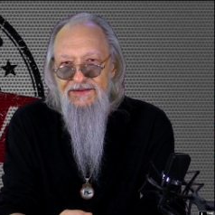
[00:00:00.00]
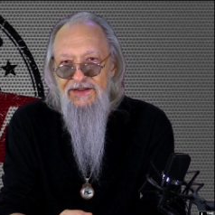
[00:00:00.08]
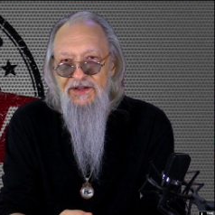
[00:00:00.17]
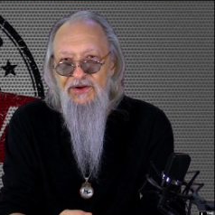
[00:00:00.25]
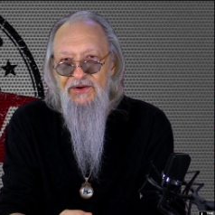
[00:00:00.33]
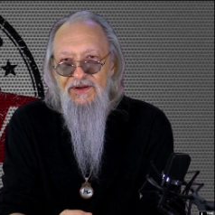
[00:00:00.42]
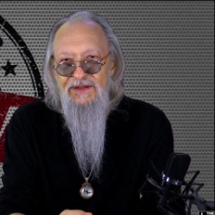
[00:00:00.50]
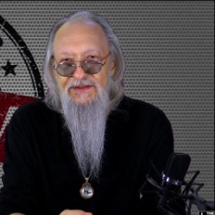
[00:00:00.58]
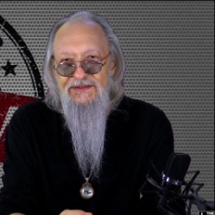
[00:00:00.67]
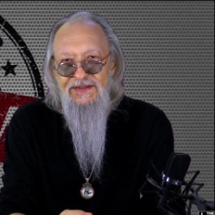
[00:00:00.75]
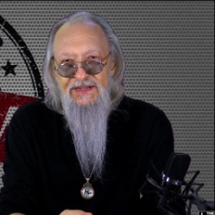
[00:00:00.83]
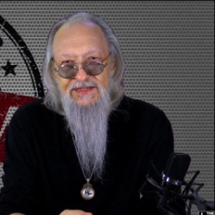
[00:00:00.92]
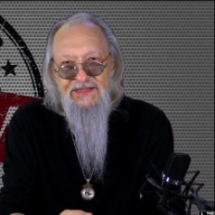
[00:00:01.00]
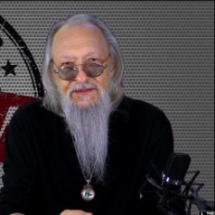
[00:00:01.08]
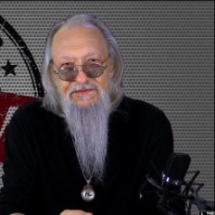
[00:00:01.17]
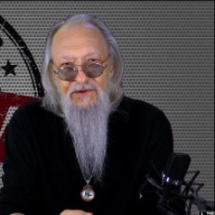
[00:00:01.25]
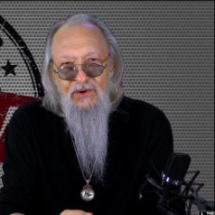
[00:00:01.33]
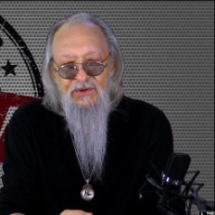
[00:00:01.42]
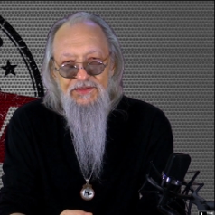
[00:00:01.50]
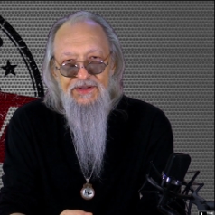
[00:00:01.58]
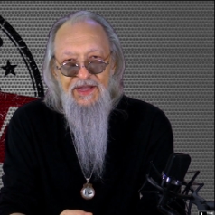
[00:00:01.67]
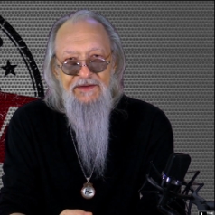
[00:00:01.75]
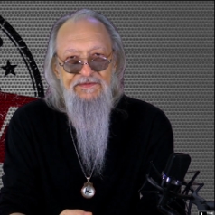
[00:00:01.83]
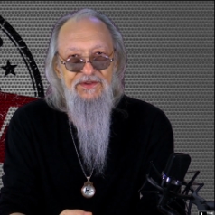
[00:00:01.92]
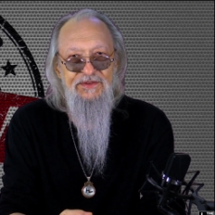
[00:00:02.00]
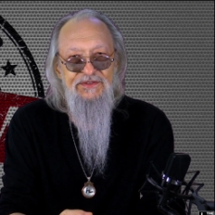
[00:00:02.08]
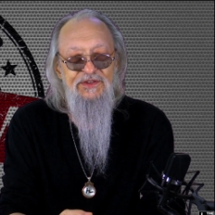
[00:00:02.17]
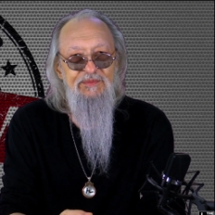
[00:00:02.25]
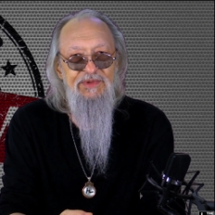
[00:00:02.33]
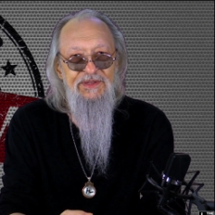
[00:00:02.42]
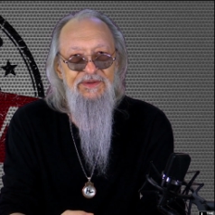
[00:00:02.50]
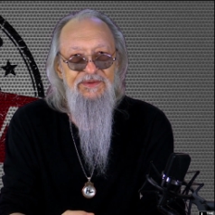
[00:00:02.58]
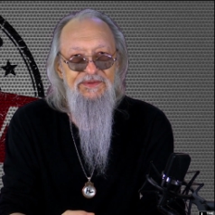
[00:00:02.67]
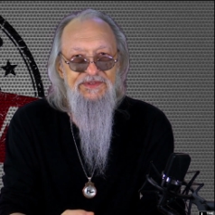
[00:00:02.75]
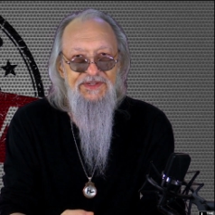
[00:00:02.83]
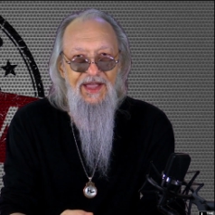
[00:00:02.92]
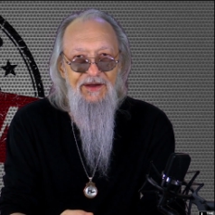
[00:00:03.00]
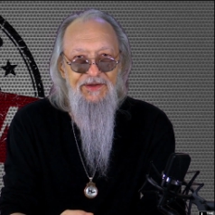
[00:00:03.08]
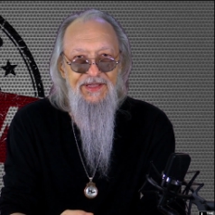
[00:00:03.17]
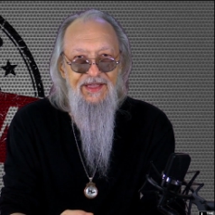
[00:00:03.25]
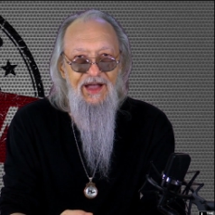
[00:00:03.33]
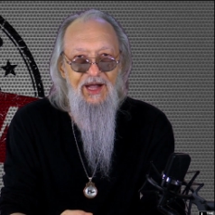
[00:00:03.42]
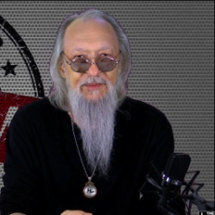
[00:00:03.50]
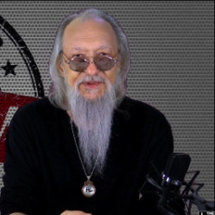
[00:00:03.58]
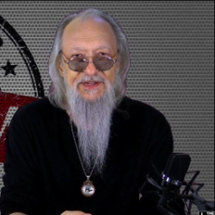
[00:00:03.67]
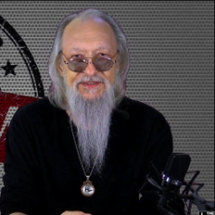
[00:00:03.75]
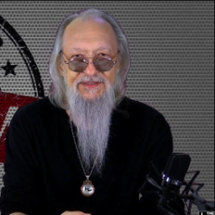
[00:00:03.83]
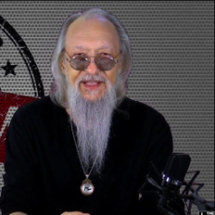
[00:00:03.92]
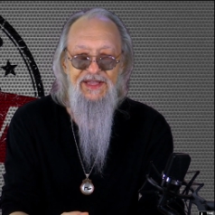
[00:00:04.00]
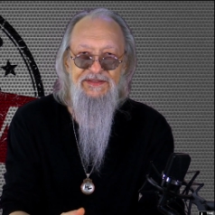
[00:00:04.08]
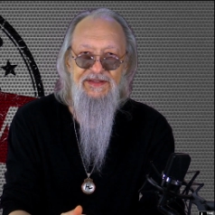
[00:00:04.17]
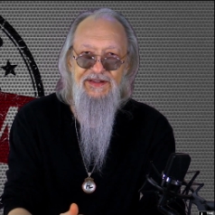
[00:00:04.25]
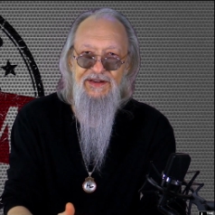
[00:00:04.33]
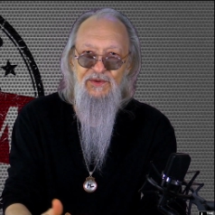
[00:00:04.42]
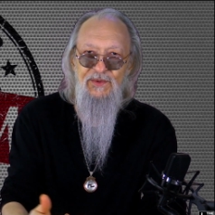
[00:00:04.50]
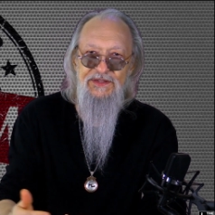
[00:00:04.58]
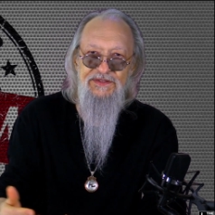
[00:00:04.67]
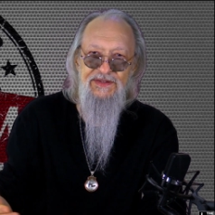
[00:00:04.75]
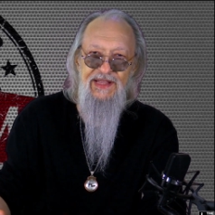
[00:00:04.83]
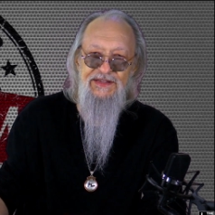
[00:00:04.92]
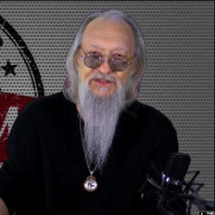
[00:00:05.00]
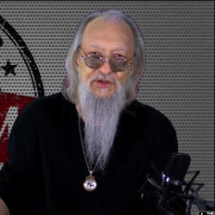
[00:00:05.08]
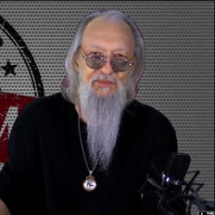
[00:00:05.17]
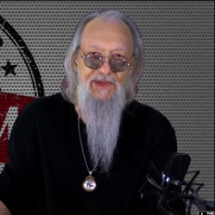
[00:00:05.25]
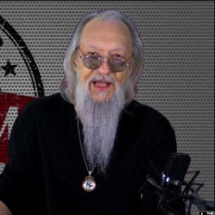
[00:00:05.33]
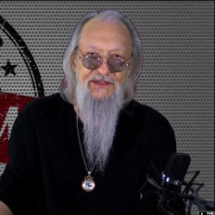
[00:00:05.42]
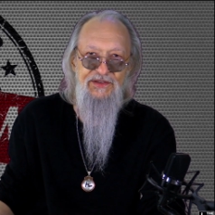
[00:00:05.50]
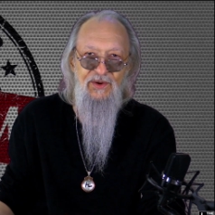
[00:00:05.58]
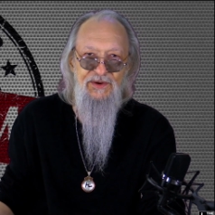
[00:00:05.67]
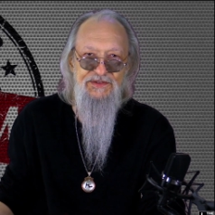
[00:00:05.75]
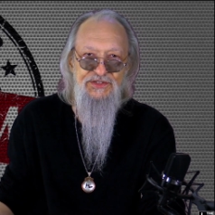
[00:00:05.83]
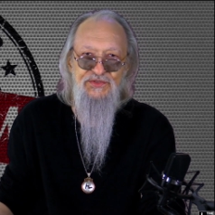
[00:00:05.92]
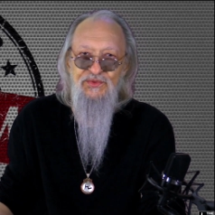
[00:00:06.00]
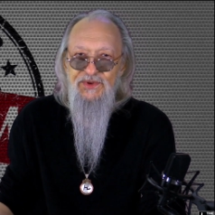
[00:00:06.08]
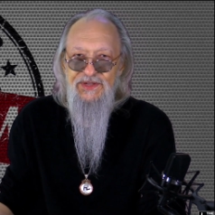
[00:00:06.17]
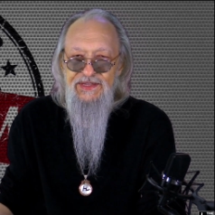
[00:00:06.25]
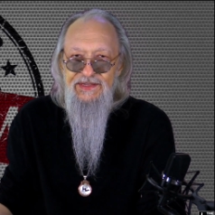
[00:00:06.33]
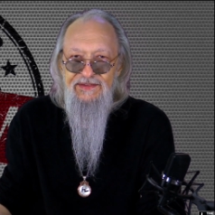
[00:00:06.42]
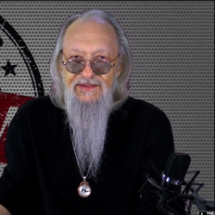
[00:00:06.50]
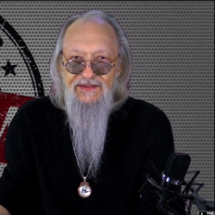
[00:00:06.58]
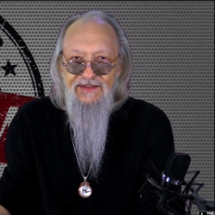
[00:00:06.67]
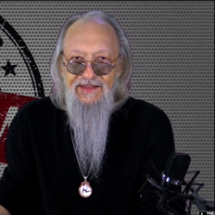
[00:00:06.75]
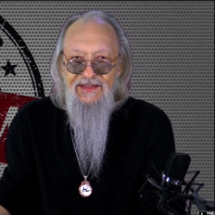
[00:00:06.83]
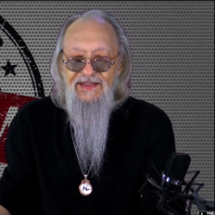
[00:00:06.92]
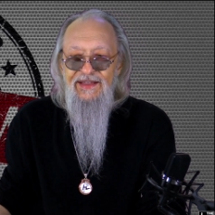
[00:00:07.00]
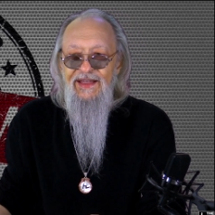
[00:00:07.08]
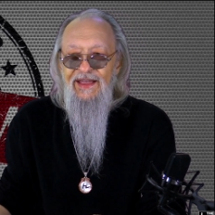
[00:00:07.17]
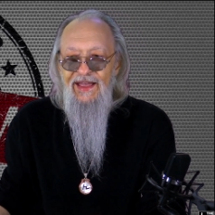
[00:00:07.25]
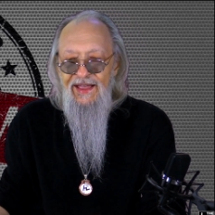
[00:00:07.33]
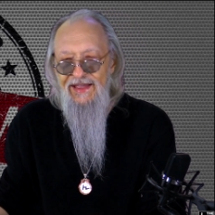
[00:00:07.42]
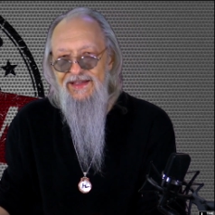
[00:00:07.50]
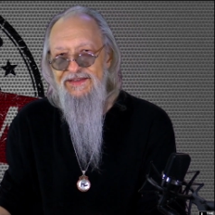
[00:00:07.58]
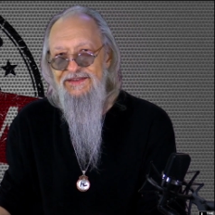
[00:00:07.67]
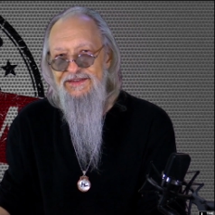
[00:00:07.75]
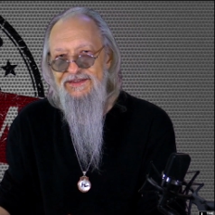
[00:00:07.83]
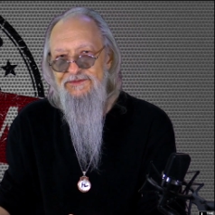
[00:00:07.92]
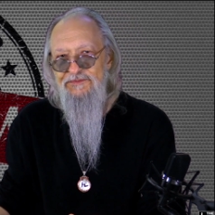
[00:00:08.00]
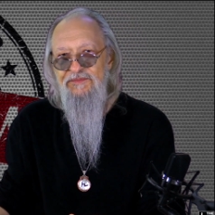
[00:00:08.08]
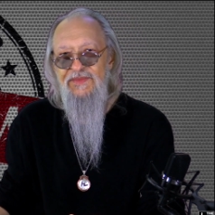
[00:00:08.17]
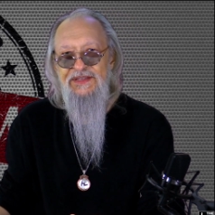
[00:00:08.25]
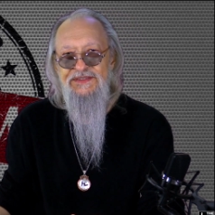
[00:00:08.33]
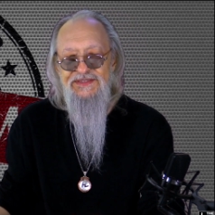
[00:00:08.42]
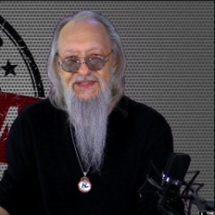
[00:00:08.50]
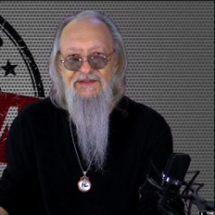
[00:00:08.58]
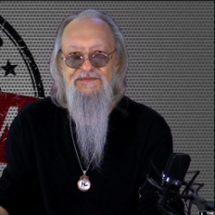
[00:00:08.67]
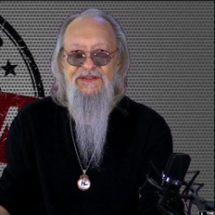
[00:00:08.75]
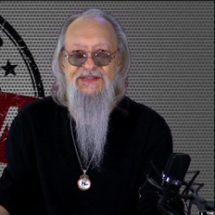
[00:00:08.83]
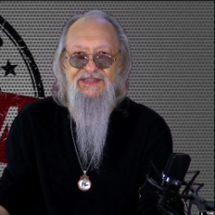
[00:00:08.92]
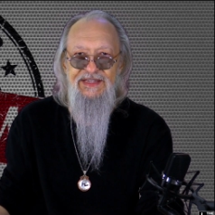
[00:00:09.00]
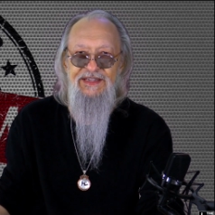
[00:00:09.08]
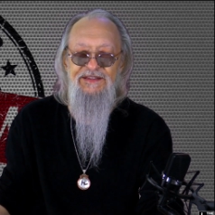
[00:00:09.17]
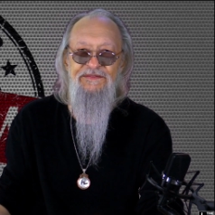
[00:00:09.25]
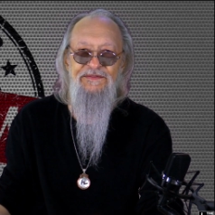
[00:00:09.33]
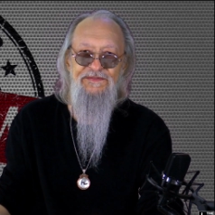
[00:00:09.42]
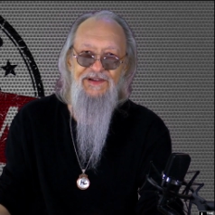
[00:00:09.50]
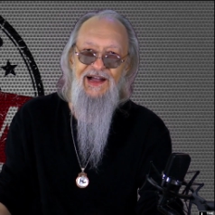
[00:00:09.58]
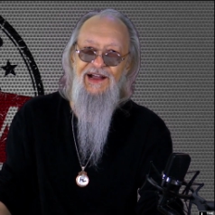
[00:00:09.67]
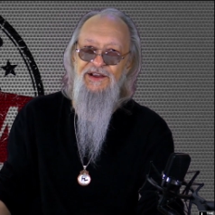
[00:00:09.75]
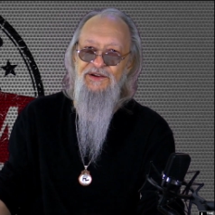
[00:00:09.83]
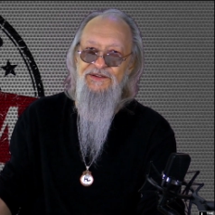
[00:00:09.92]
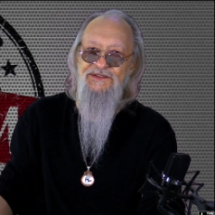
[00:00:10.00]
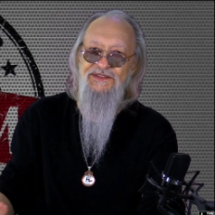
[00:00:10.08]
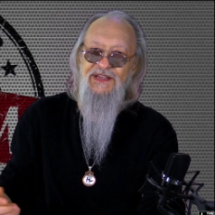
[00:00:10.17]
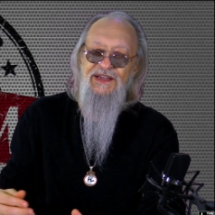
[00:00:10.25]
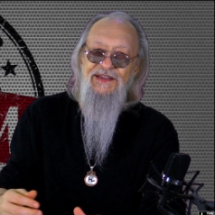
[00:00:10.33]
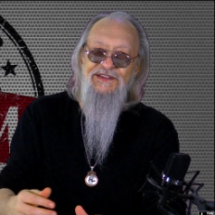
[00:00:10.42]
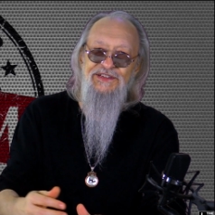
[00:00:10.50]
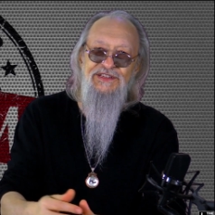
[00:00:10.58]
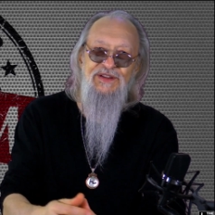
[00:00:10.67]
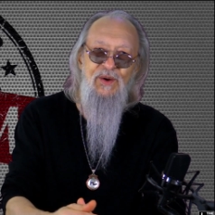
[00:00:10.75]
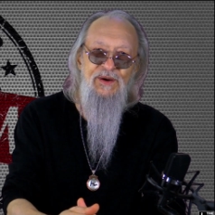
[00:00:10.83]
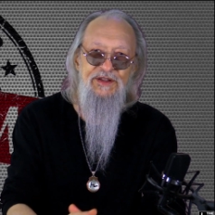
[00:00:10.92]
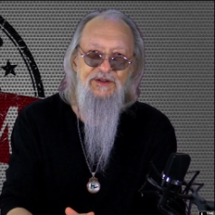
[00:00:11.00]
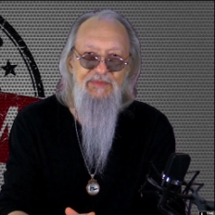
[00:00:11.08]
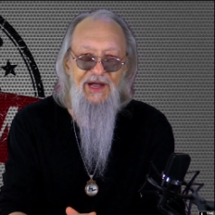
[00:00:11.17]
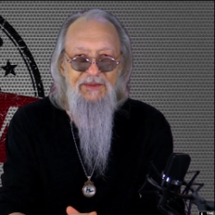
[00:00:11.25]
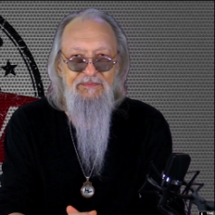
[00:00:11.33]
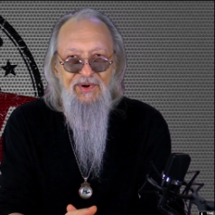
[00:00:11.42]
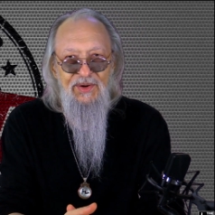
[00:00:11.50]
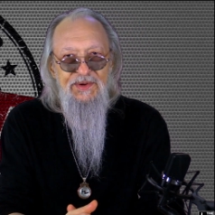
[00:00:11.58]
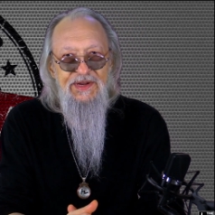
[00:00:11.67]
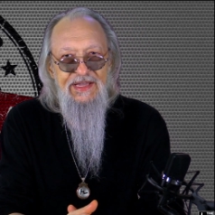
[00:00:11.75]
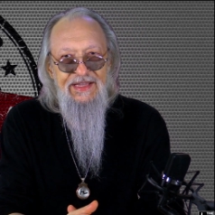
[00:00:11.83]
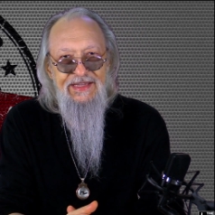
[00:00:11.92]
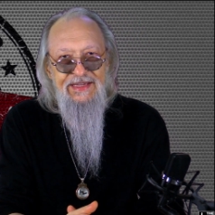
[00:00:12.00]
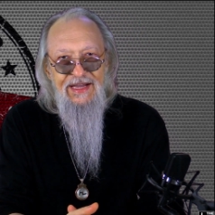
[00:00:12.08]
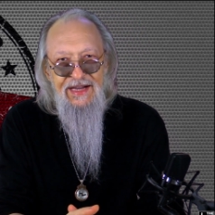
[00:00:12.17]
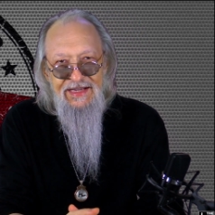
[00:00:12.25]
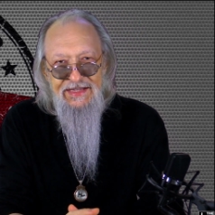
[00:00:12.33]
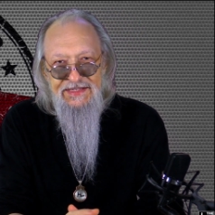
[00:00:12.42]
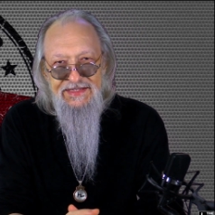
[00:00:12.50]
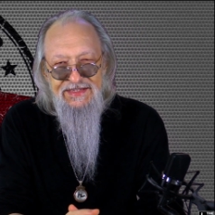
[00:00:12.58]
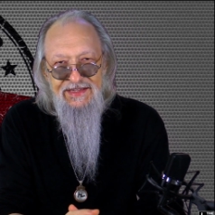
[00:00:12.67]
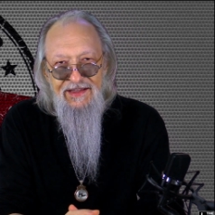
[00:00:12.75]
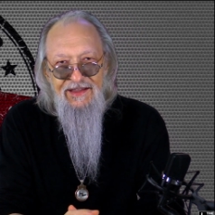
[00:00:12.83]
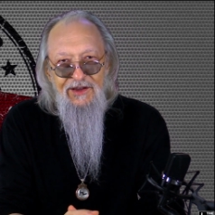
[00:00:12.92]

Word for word: near Netivot after two balloons carrying objects landed in a residential backyard tree, and 17 fires started by burning kites